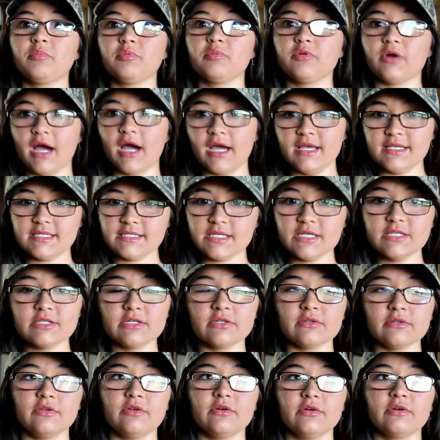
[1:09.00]

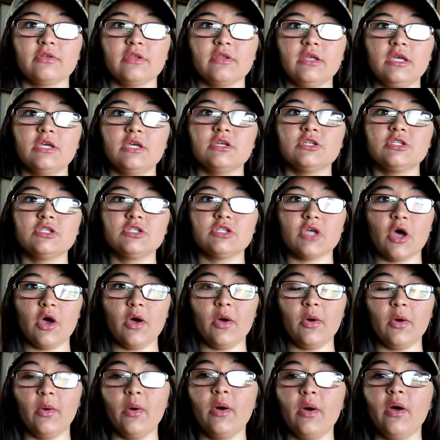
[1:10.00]
prices are literally
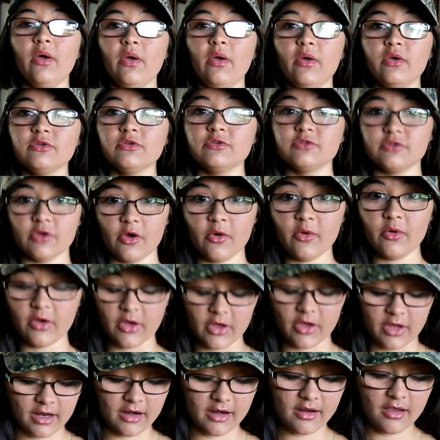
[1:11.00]
so, so
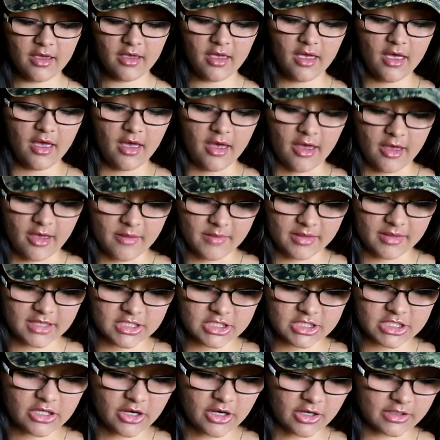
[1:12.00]
good. And
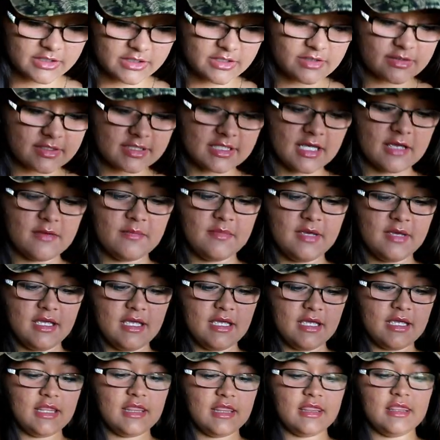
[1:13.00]
then she also sent
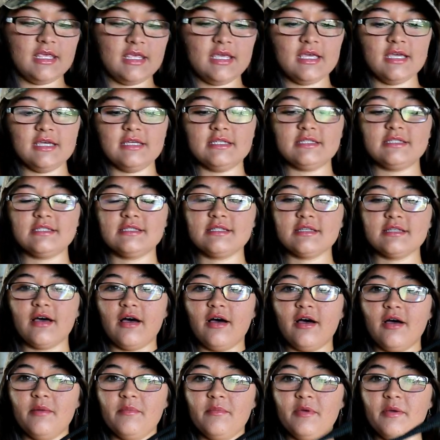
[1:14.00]
me this
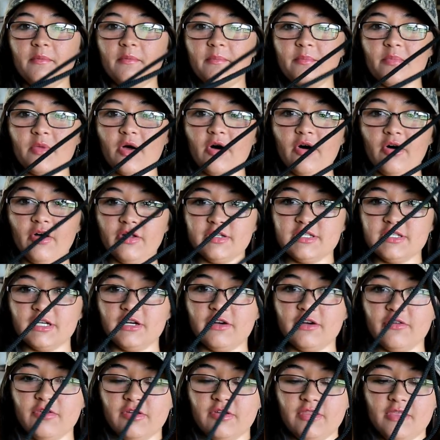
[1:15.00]

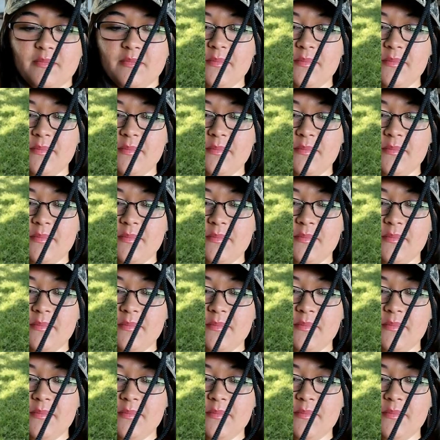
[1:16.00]
halter for the